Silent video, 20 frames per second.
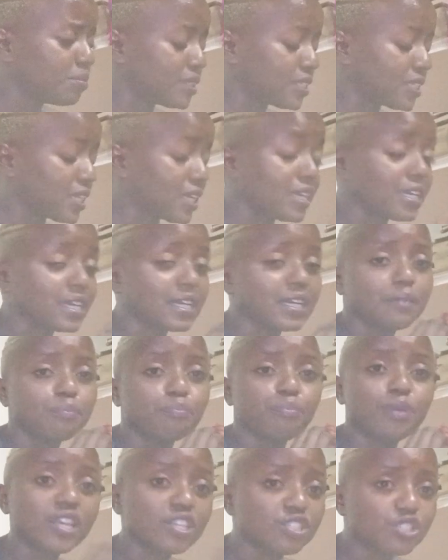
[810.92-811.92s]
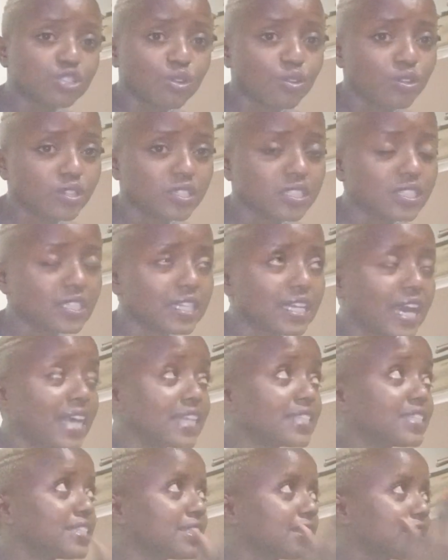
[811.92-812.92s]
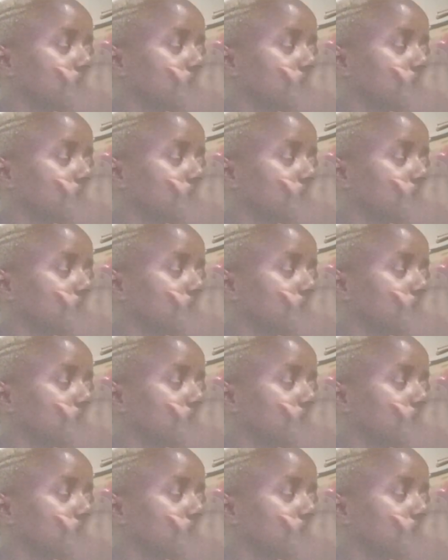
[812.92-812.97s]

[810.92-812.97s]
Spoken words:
pesa ya pension, as